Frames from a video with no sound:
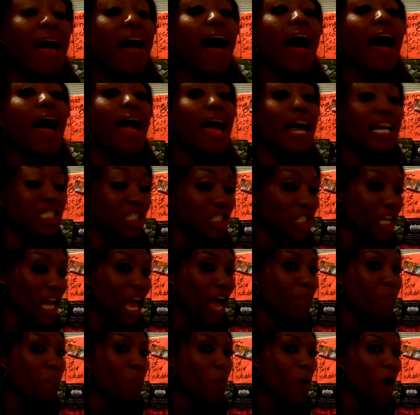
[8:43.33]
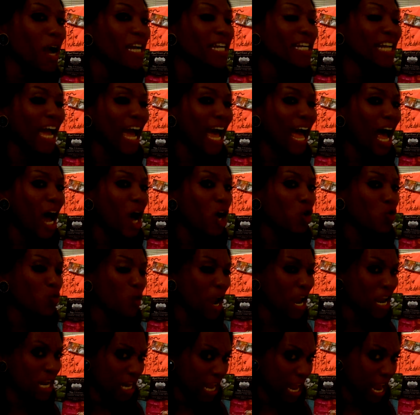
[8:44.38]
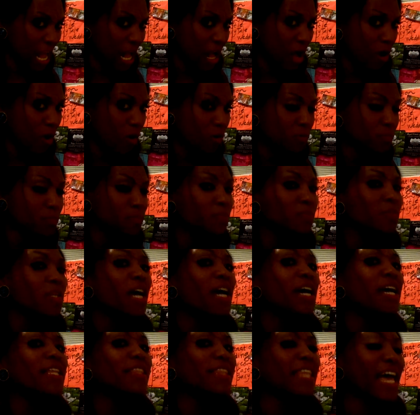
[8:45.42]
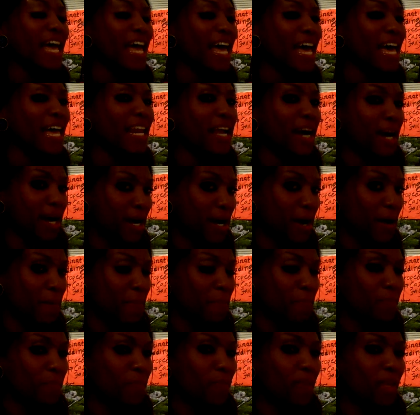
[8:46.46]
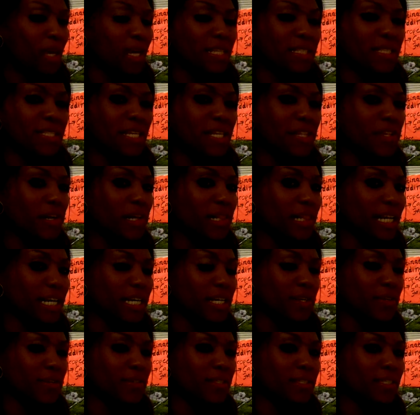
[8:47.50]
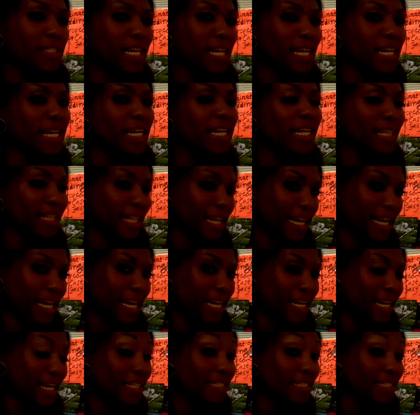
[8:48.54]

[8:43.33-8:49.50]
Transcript: I actually have one gown right now that it's in the cleaners getting clean.